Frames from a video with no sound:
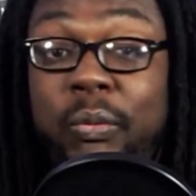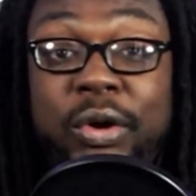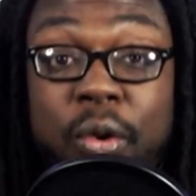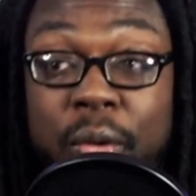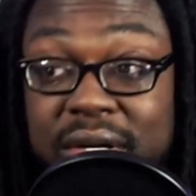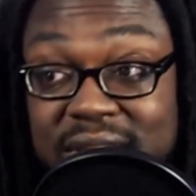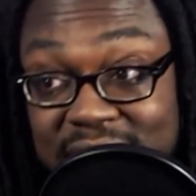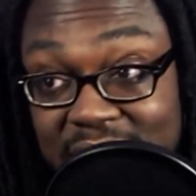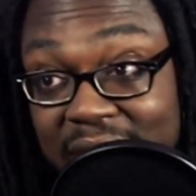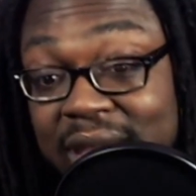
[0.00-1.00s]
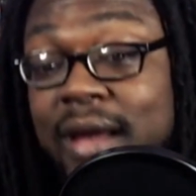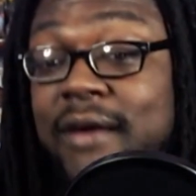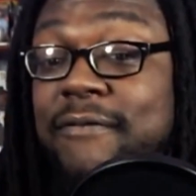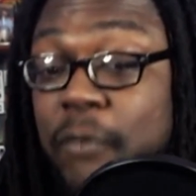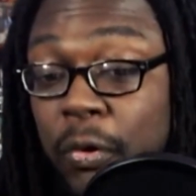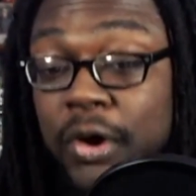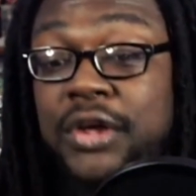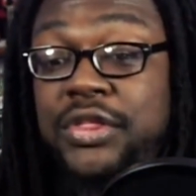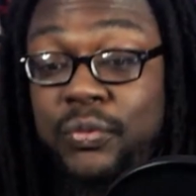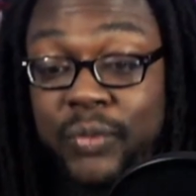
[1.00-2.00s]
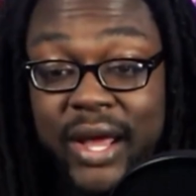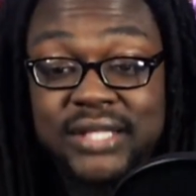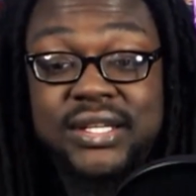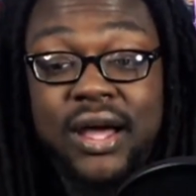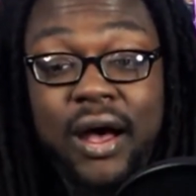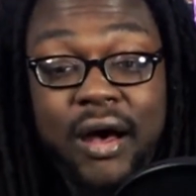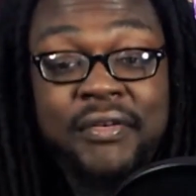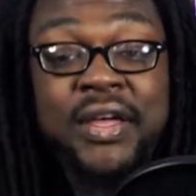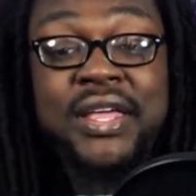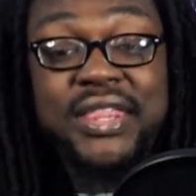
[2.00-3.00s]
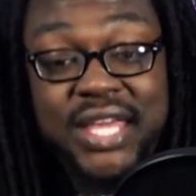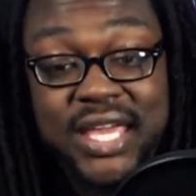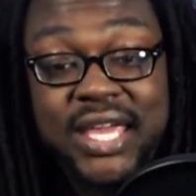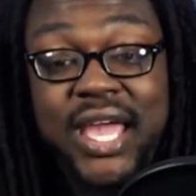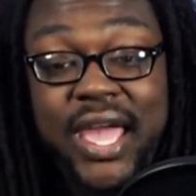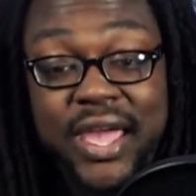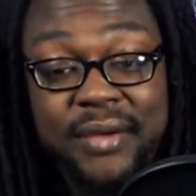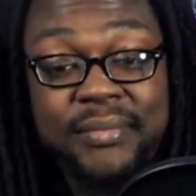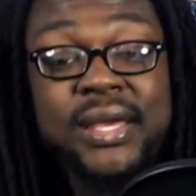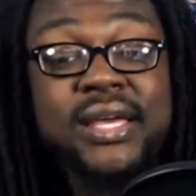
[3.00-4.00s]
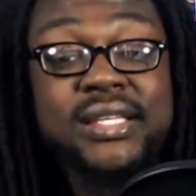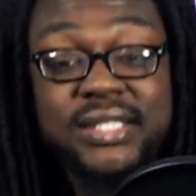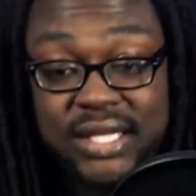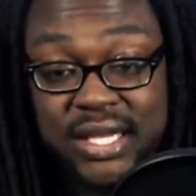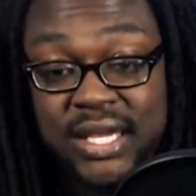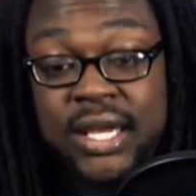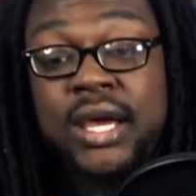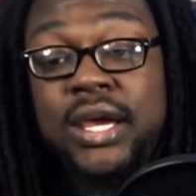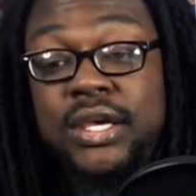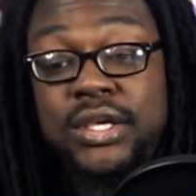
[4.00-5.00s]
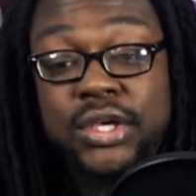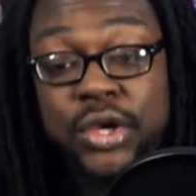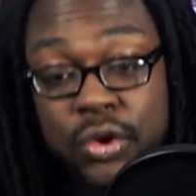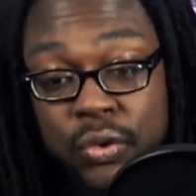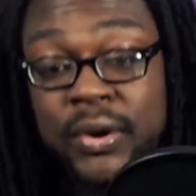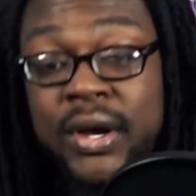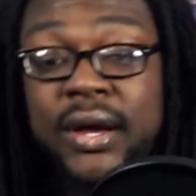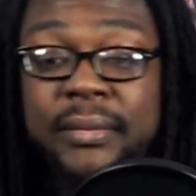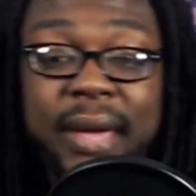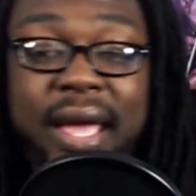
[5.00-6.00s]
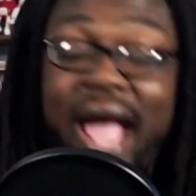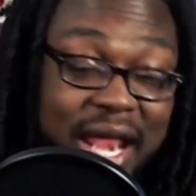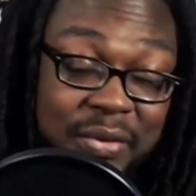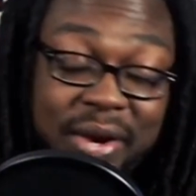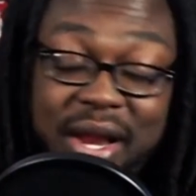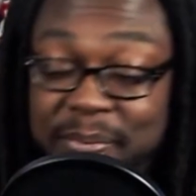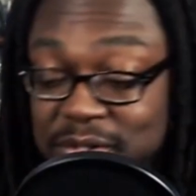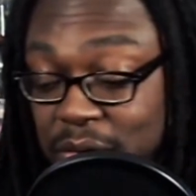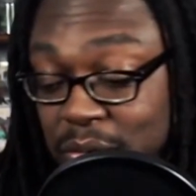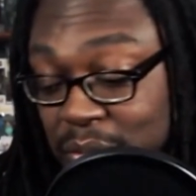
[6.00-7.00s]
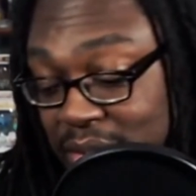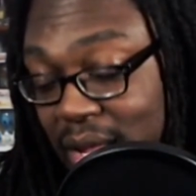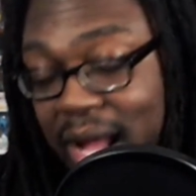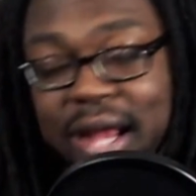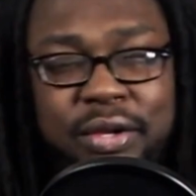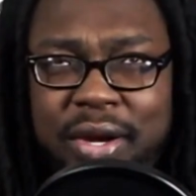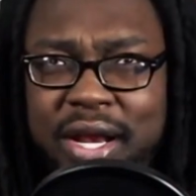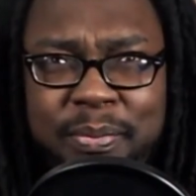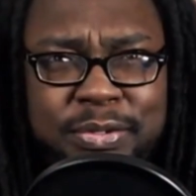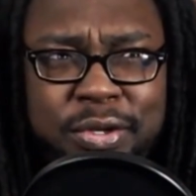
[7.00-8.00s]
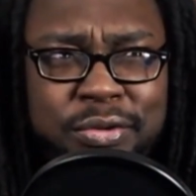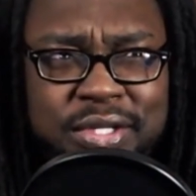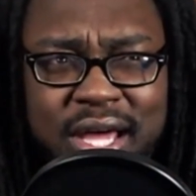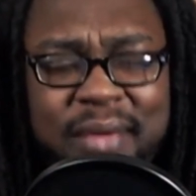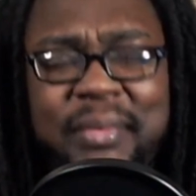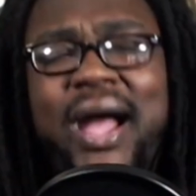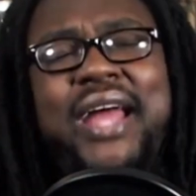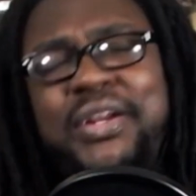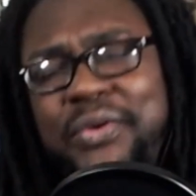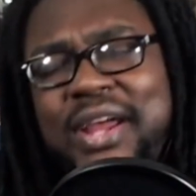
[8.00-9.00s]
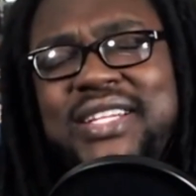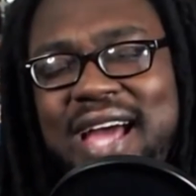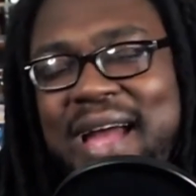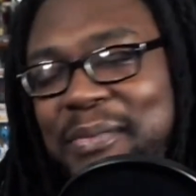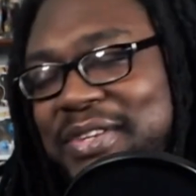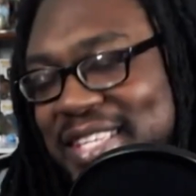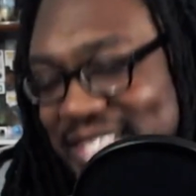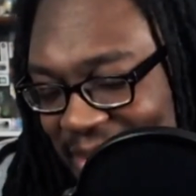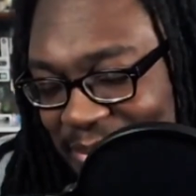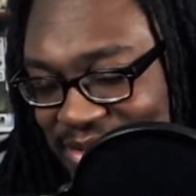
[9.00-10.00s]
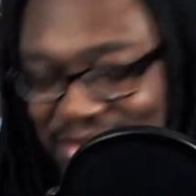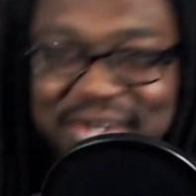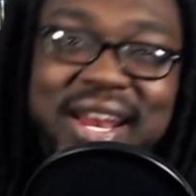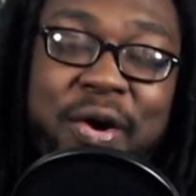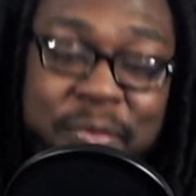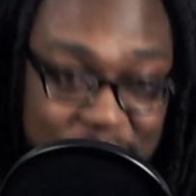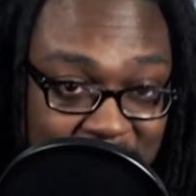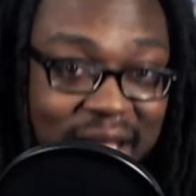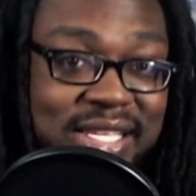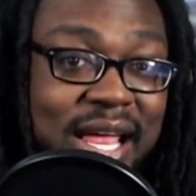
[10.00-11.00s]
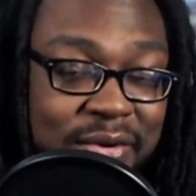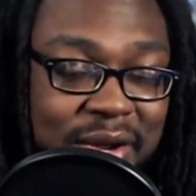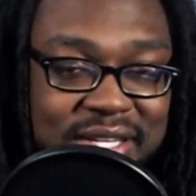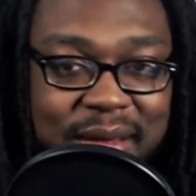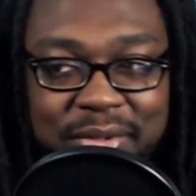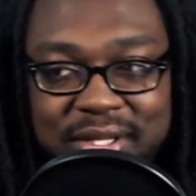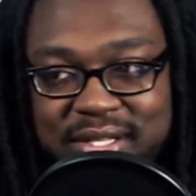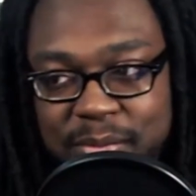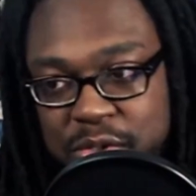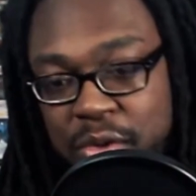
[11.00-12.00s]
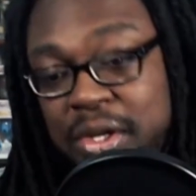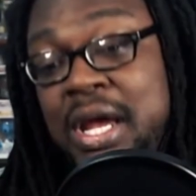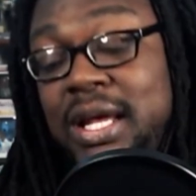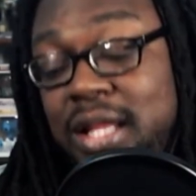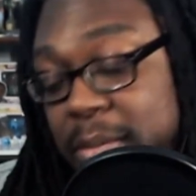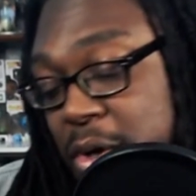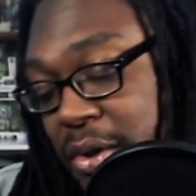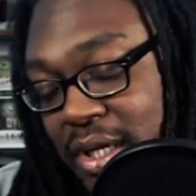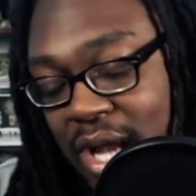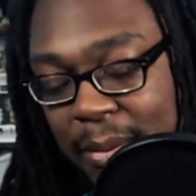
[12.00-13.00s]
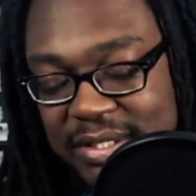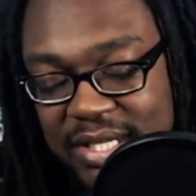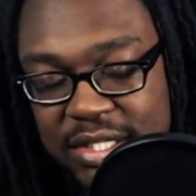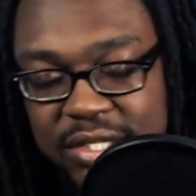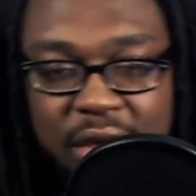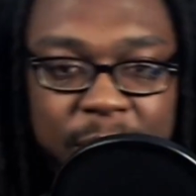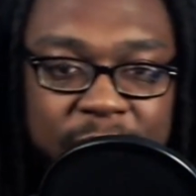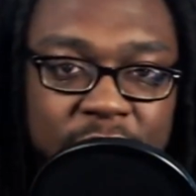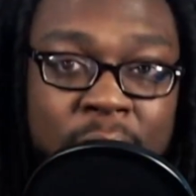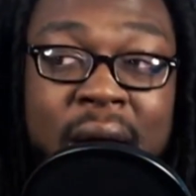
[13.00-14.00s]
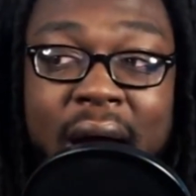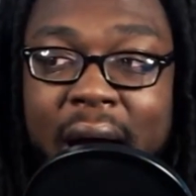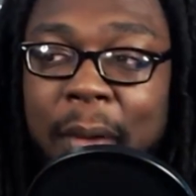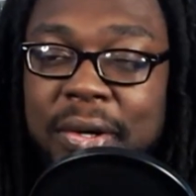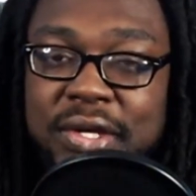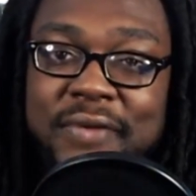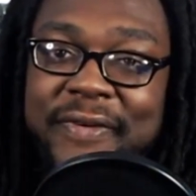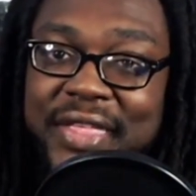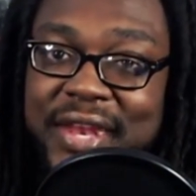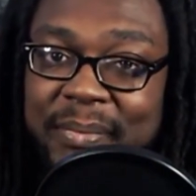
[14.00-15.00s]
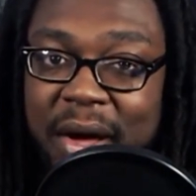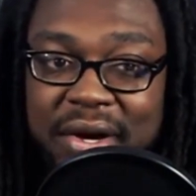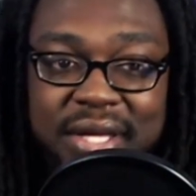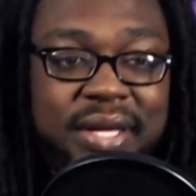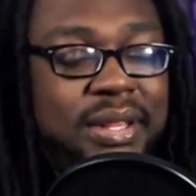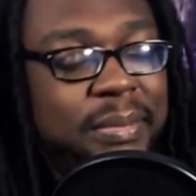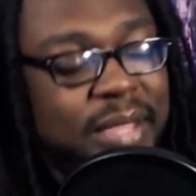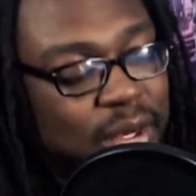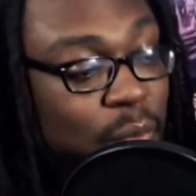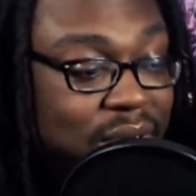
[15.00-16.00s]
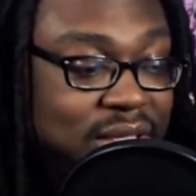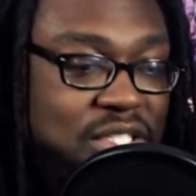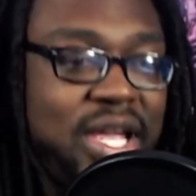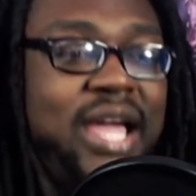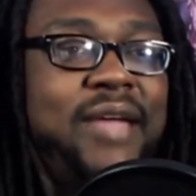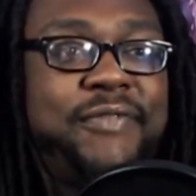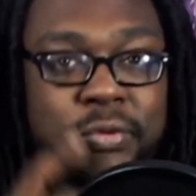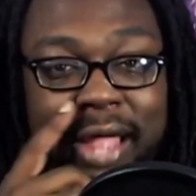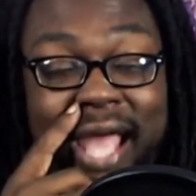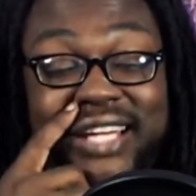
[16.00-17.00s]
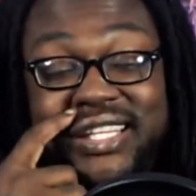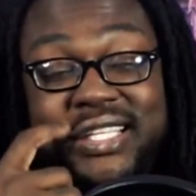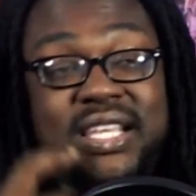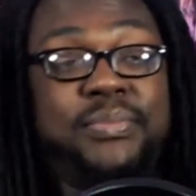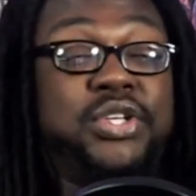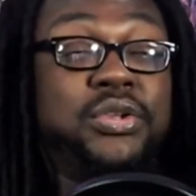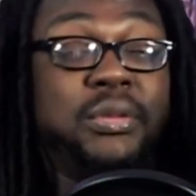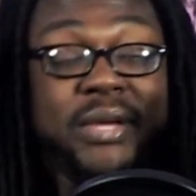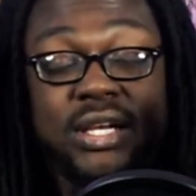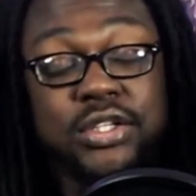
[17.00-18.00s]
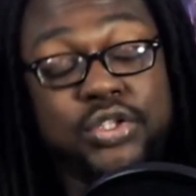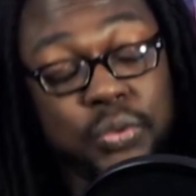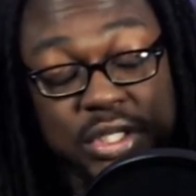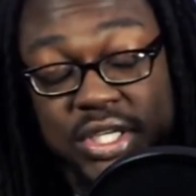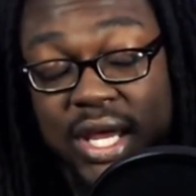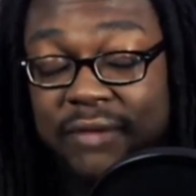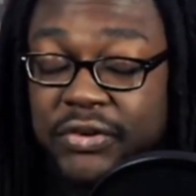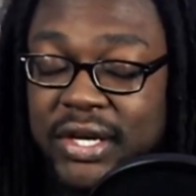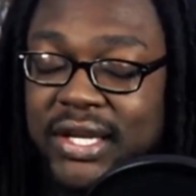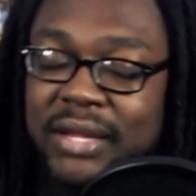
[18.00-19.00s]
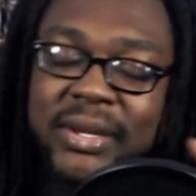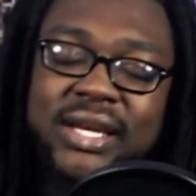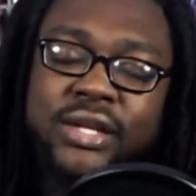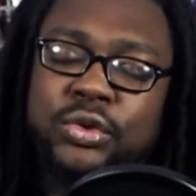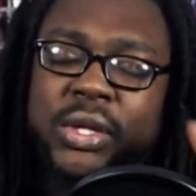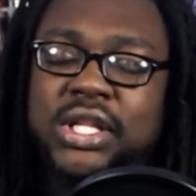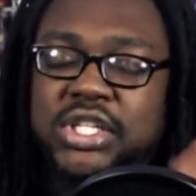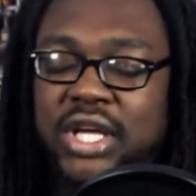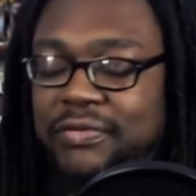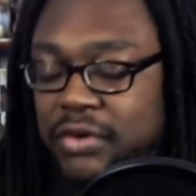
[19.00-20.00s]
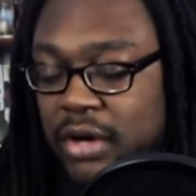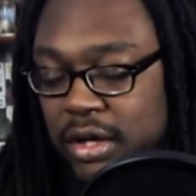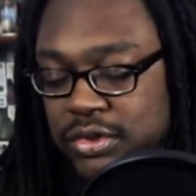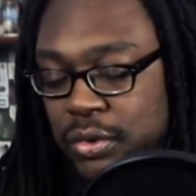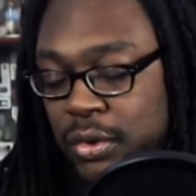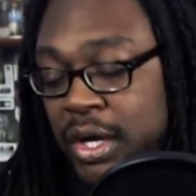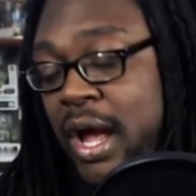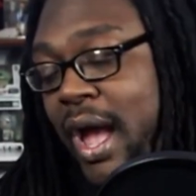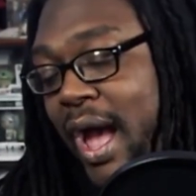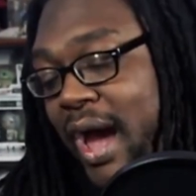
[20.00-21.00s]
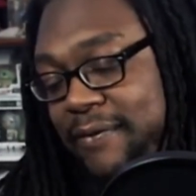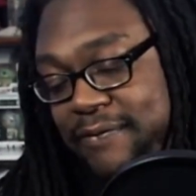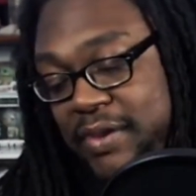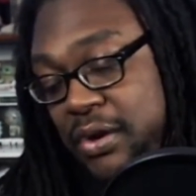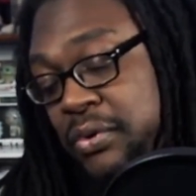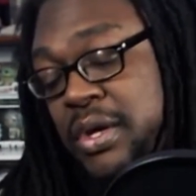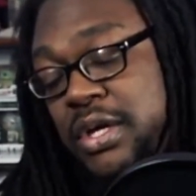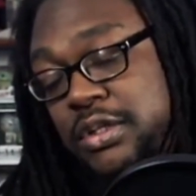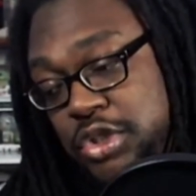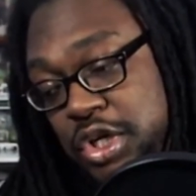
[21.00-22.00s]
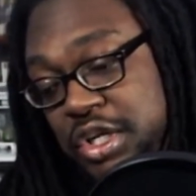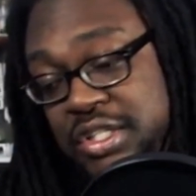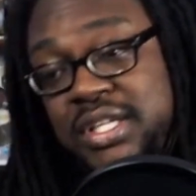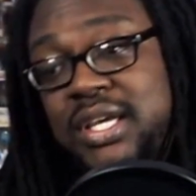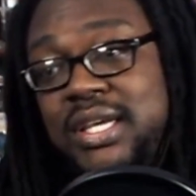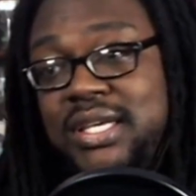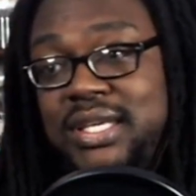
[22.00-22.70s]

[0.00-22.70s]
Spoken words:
what we're going to get for the rest of the MCU. I had a great episode I had a great time with this episode, and I hope you guys had a great time with this episode. Let me know in the comment section down below, how are you feeling about it? Let me get a 1 in the chat if you liked this episode. Let me get a 2 in the chat if you didn't. Let me get a 3 in the chat if you're not sure how to feel just